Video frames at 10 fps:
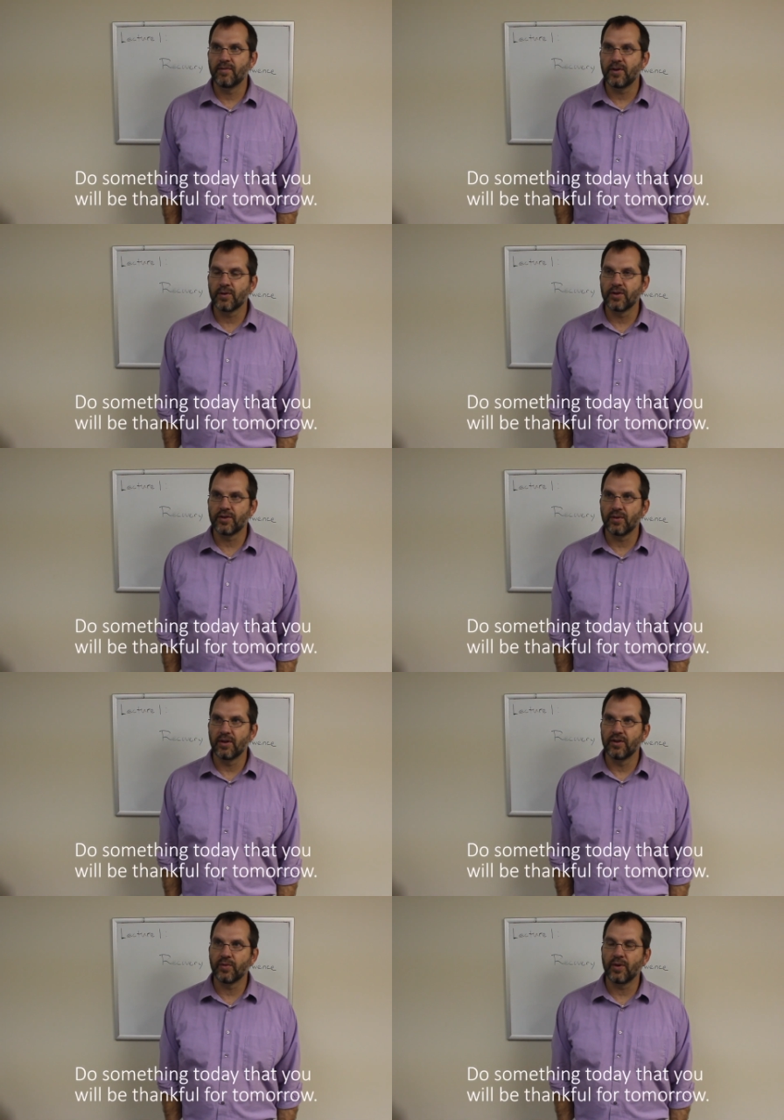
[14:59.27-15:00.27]
focus
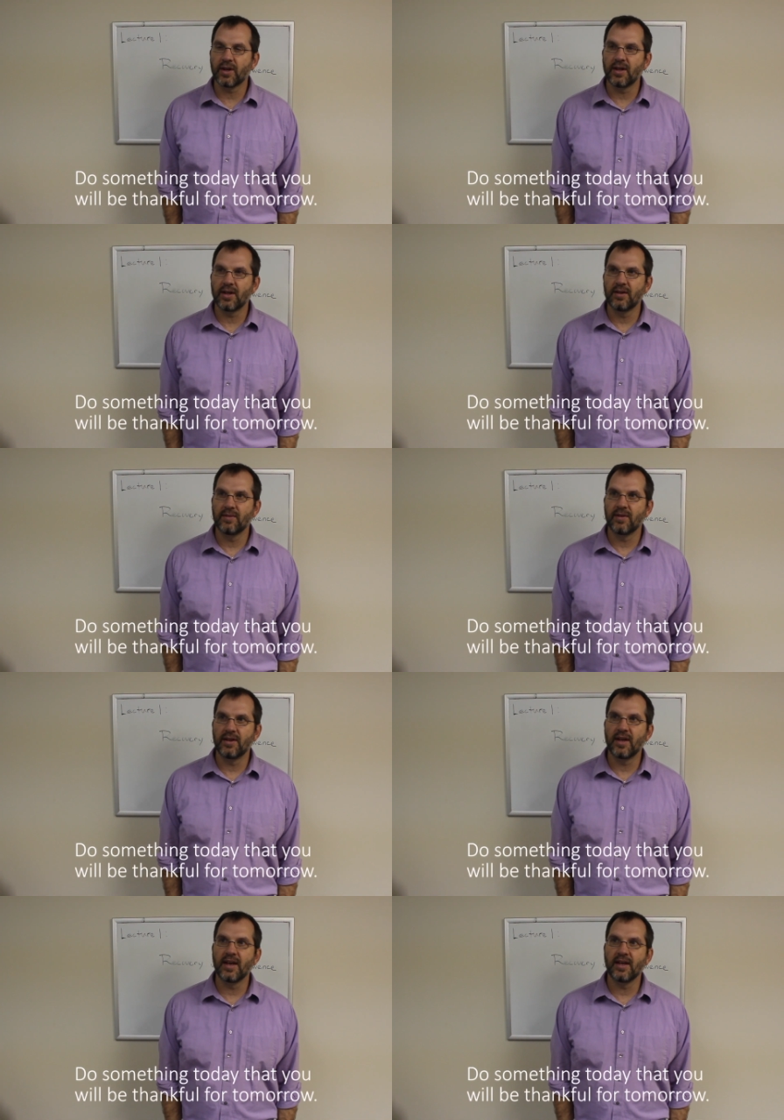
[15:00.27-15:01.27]
on, is what can I do
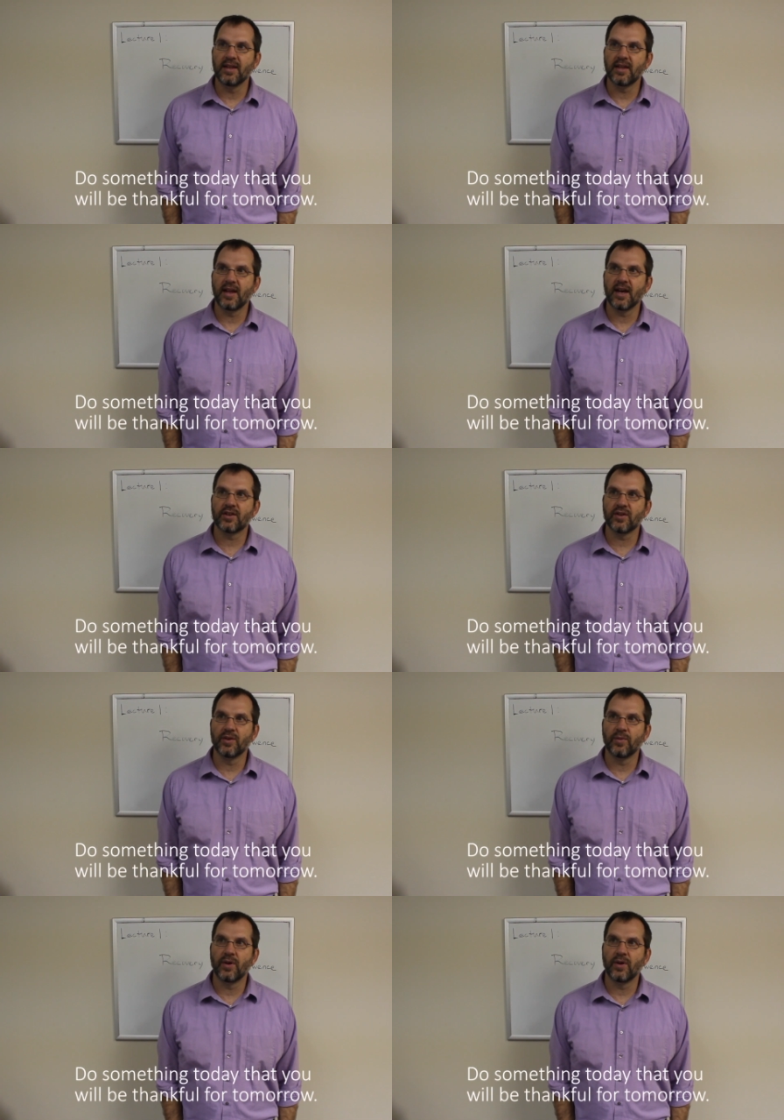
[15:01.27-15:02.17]
today that actually